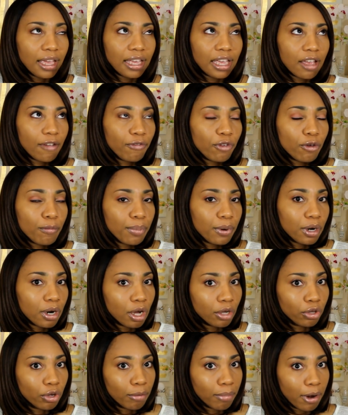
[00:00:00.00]
if you put
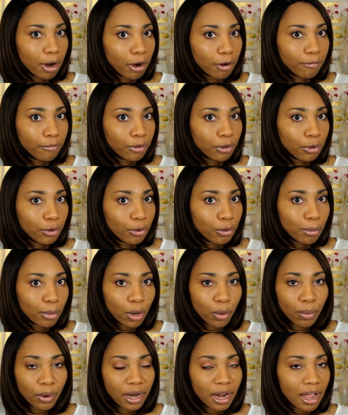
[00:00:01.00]
on your perfume
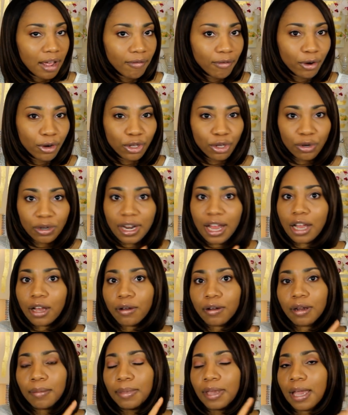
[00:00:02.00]
or whatever, you're not
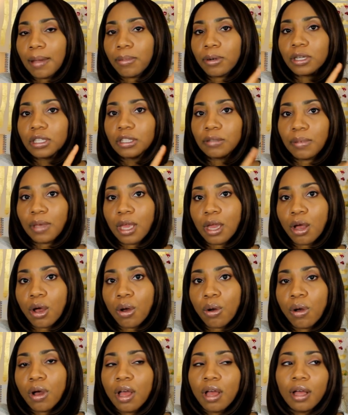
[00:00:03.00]
going to be able to
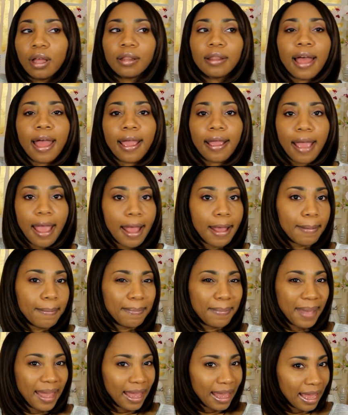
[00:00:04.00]
smell like a
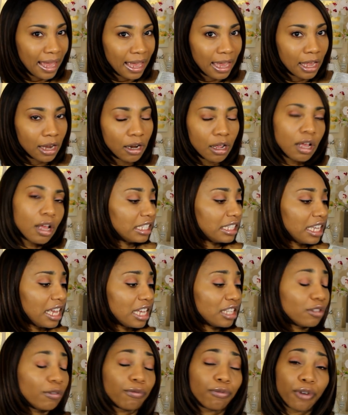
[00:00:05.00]
man. It
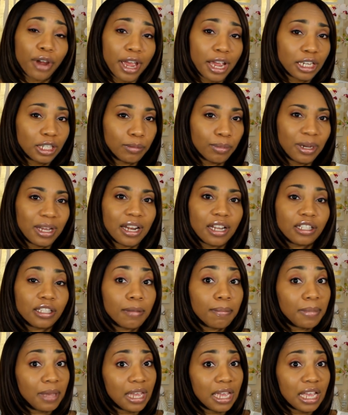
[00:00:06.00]
says fresh, but
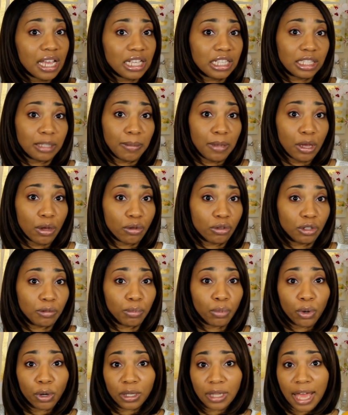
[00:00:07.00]
to me it smells
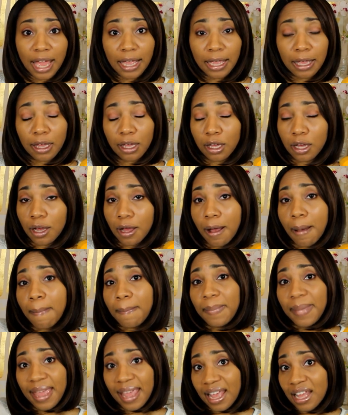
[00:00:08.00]
more like a
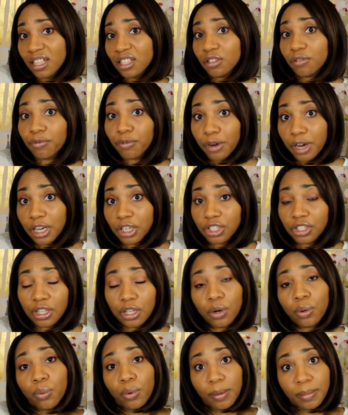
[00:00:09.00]
man's fresh
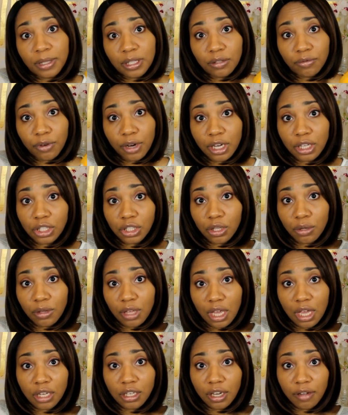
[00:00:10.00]
than a woman's fresh. So
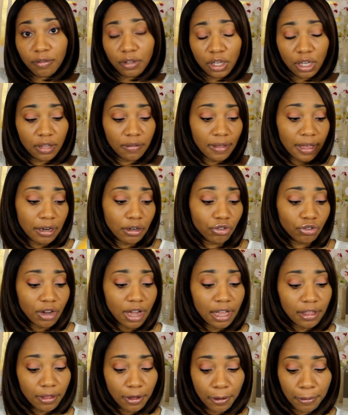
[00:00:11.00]
yeah, definitely give that a
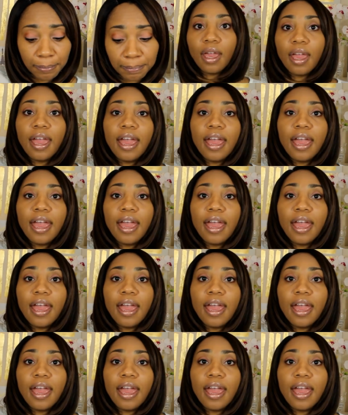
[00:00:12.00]
try though.